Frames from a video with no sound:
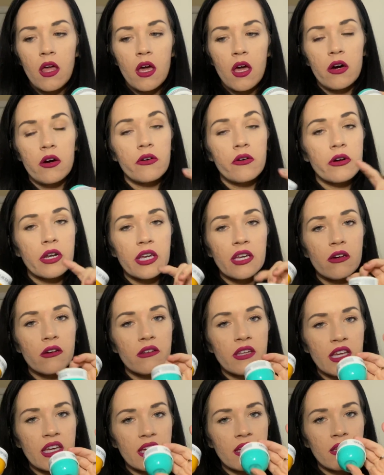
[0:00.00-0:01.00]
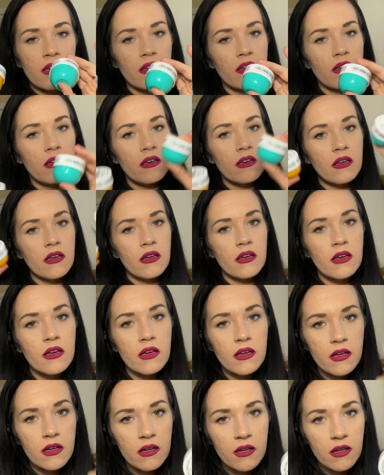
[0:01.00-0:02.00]
Rio de
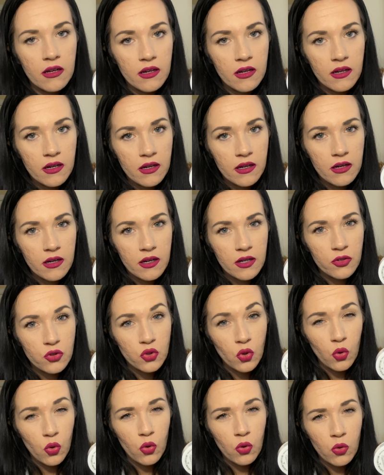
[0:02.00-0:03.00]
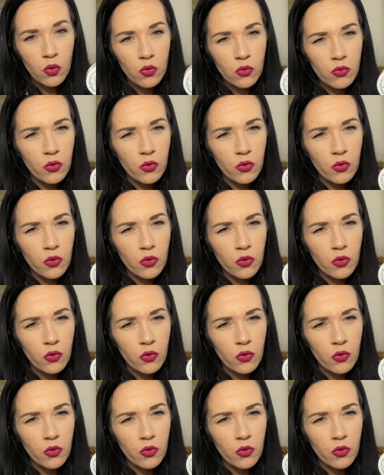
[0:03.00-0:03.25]
Sol.